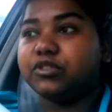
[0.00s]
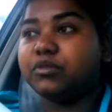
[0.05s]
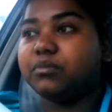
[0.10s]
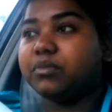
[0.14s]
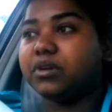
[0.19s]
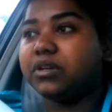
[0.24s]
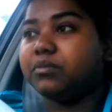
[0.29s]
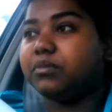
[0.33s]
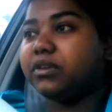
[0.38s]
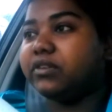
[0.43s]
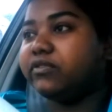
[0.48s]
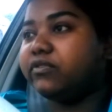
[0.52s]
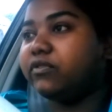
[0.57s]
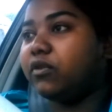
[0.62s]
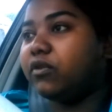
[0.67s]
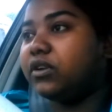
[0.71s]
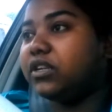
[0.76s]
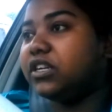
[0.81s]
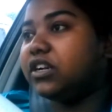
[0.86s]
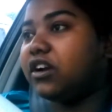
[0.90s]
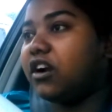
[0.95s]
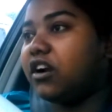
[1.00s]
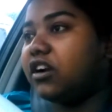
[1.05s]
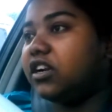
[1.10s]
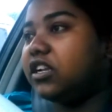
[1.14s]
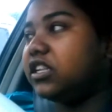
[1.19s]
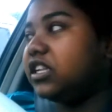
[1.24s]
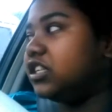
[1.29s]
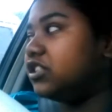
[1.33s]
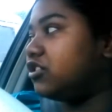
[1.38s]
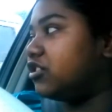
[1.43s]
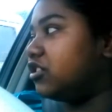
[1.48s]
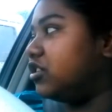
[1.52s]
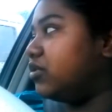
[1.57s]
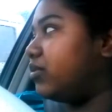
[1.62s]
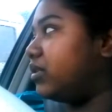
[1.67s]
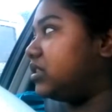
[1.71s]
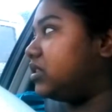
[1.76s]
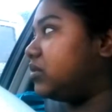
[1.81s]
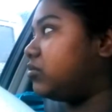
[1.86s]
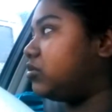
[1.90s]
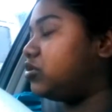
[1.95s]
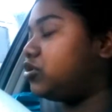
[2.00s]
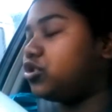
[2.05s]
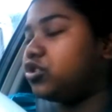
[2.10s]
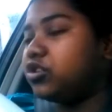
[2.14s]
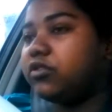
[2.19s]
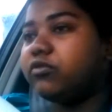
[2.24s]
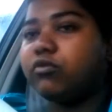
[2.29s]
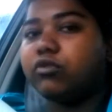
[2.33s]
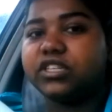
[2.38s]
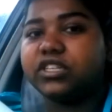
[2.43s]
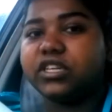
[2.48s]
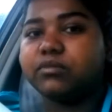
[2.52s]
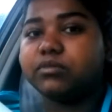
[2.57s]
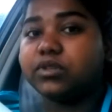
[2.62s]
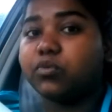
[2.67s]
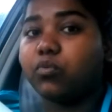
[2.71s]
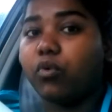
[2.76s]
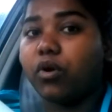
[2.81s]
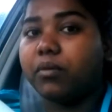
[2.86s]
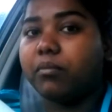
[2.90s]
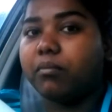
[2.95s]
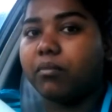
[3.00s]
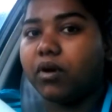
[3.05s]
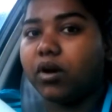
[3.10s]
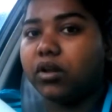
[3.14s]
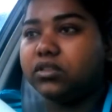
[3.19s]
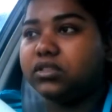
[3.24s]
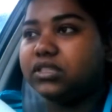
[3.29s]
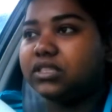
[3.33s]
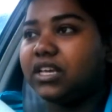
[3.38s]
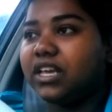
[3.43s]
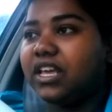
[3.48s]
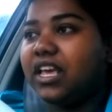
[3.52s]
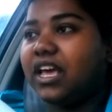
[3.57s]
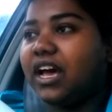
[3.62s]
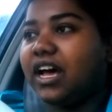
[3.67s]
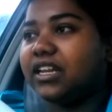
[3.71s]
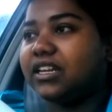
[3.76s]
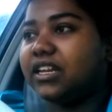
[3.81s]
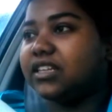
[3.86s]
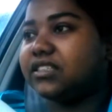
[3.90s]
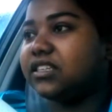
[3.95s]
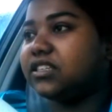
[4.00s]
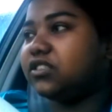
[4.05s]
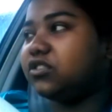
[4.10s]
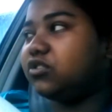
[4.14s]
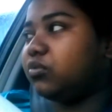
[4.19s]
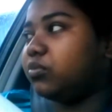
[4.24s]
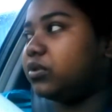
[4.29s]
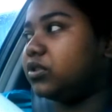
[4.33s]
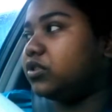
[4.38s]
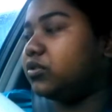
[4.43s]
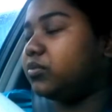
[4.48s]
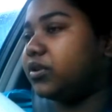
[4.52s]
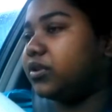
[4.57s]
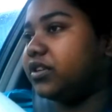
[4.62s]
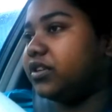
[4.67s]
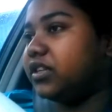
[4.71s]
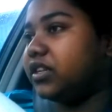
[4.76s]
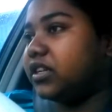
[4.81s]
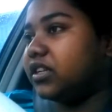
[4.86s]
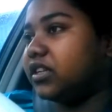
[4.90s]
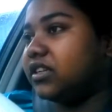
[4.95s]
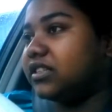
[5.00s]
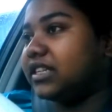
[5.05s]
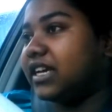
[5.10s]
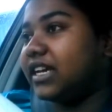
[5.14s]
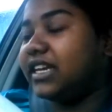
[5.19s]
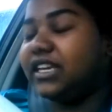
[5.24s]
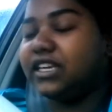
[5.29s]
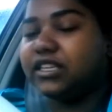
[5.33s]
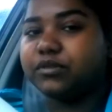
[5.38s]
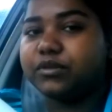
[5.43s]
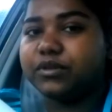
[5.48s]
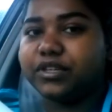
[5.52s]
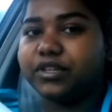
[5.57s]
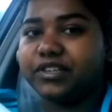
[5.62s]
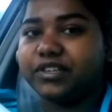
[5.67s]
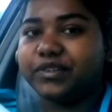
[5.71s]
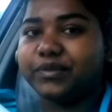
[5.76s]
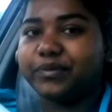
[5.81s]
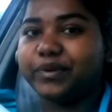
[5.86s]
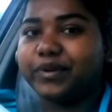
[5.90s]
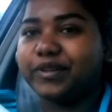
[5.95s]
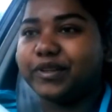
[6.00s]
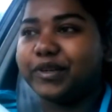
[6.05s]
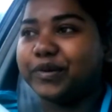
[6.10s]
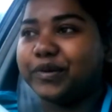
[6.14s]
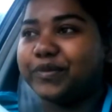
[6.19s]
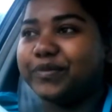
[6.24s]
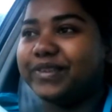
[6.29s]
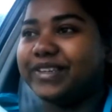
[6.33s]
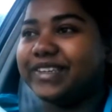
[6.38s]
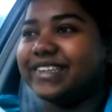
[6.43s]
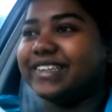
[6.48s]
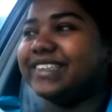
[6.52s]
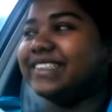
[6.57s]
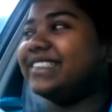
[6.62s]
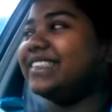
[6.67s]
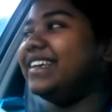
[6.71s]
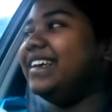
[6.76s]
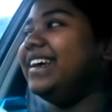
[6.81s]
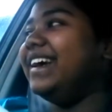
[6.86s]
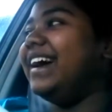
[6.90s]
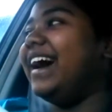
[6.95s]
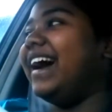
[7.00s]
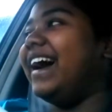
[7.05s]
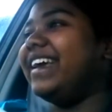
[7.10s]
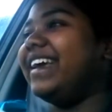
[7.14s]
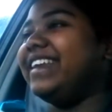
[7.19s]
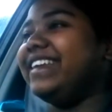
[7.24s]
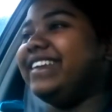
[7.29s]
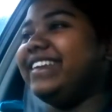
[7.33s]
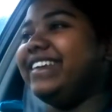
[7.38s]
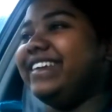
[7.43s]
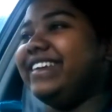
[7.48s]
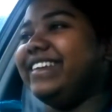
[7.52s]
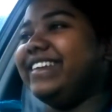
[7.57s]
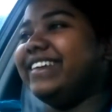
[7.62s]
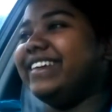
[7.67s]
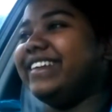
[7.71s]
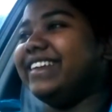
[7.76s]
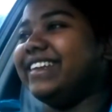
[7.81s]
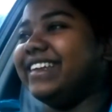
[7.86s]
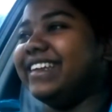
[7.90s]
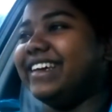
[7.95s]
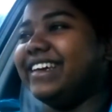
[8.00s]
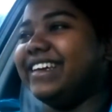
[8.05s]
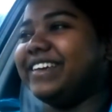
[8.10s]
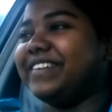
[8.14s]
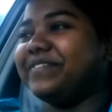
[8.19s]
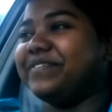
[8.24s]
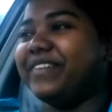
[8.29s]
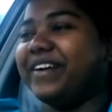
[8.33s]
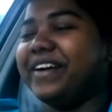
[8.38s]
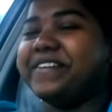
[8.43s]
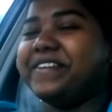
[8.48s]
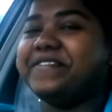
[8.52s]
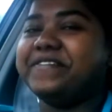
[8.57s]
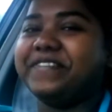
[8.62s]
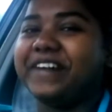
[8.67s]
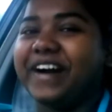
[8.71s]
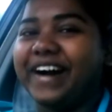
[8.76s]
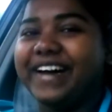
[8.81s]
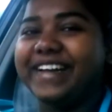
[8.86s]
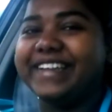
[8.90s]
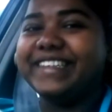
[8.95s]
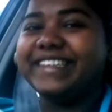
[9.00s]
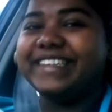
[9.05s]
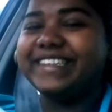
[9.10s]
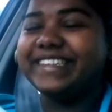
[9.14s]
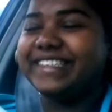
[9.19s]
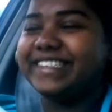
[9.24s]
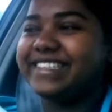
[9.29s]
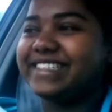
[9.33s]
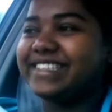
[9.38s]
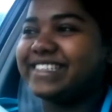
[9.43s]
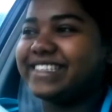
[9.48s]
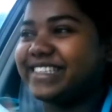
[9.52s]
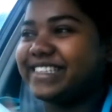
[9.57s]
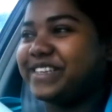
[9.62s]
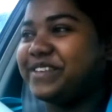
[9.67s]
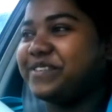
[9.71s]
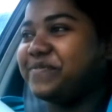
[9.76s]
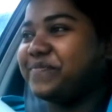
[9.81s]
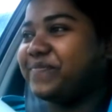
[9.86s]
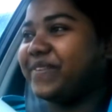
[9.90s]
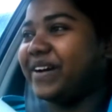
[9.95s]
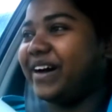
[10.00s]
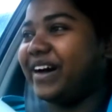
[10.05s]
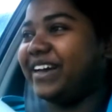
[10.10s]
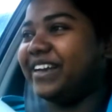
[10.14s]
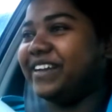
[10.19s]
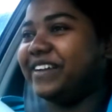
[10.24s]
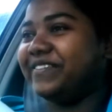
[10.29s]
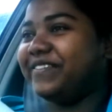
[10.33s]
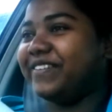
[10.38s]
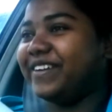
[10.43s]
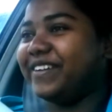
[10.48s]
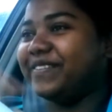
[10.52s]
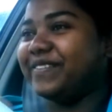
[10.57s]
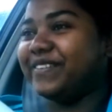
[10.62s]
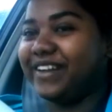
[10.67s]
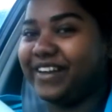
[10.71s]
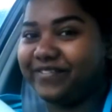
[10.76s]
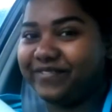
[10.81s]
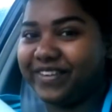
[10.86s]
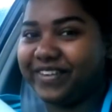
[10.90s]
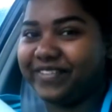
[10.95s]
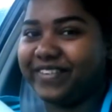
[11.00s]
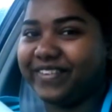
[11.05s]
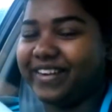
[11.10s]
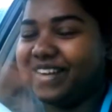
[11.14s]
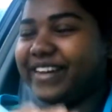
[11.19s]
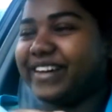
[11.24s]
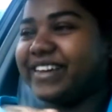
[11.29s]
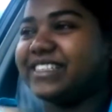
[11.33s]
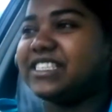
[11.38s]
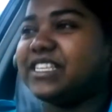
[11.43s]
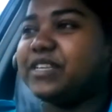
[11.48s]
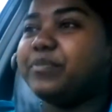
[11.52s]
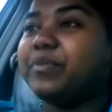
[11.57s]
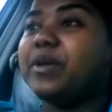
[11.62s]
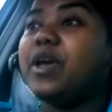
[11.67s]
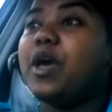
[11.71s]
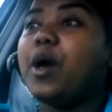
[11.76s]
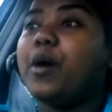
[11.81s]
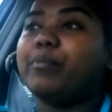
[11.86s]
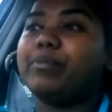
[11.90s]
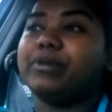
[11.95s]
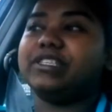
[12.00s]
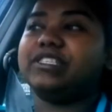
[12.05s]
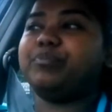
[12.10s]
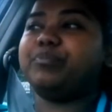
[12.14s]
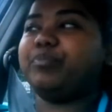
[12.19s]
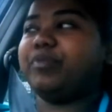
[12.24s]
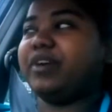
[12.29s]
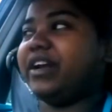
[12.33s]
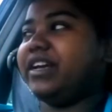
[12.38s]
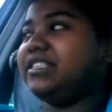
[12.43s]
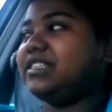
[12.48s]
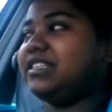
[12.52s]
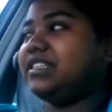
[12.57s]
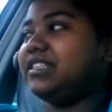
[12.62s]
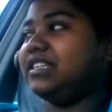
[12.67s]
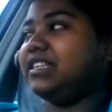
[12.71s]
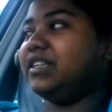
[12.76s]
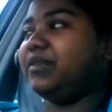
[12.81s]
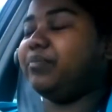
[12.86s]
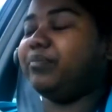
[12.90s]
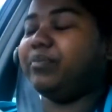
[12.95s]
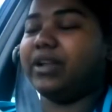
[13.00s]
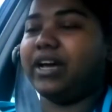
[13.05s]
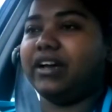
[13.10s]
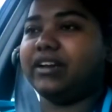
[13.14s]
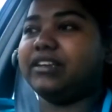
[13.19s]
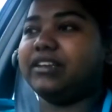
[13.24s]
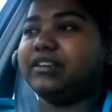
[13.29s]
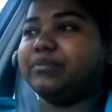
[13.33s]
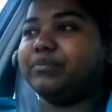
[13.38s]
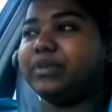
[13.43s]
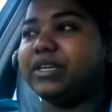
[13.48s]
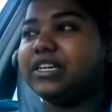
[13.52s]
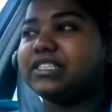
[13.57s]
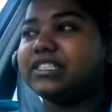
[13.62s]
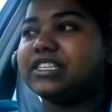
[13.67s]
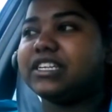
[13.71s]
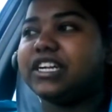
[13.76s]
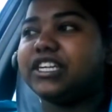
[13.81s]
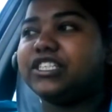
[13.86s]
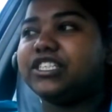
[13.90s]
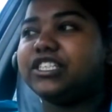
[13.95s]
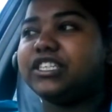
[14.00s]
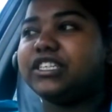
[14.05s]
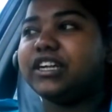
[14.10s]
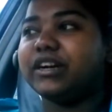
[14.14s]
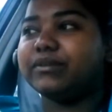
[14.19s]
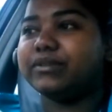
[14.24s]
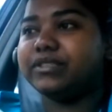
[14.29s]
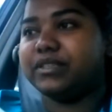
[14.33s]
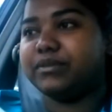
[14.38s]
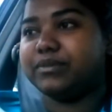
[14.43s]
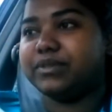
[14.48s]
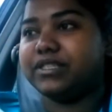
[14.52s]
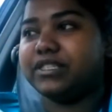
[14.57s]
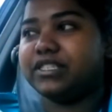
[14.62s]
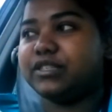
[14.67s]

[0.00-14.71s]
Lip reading: and the month before, the current literally went about 3 or 4 times in 1 month, and that's like super ridiculous. I hate when the current won't go because I need like my fan to sleep, and if I don't have my fan I can't sleep. But surprisingly, the blanket, because of that shade, I was able to